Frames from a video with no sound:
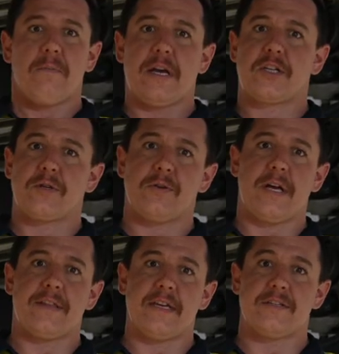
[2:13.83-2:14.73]
make sure
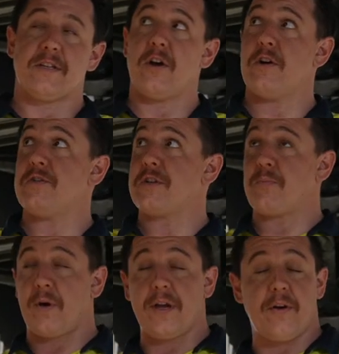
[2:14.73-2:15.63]
that there's no
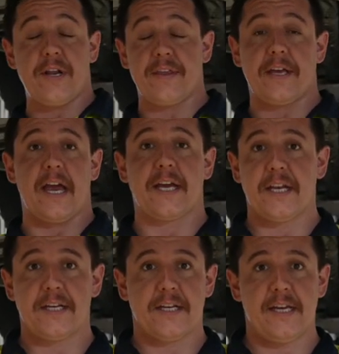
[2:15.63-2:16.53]
debris or anything hanging
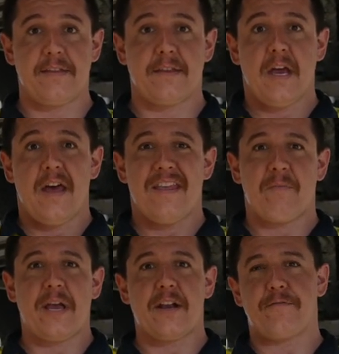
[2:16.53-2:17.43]
underneath. Then
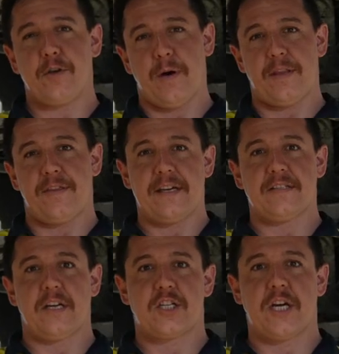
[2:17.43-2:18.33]
we add a few other
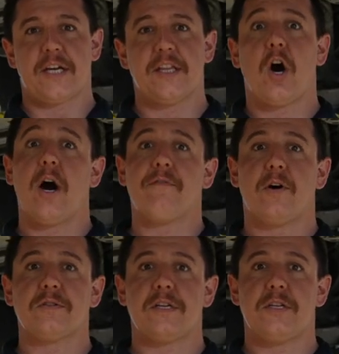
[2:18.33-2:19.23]
things like checking the high
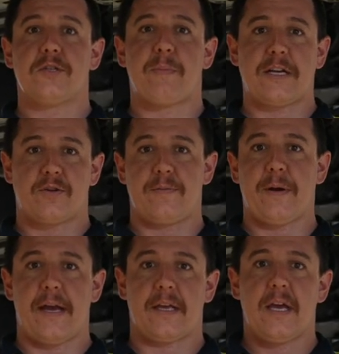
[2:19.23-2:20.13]
voltage, battery
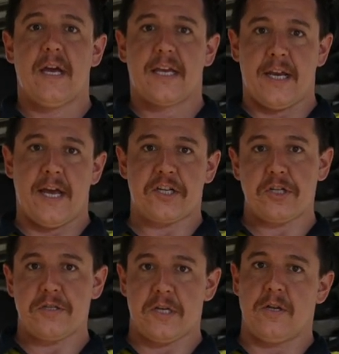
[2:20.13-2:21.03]
pack,
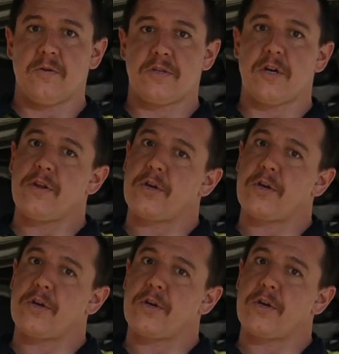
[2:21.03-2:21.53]
connections and also the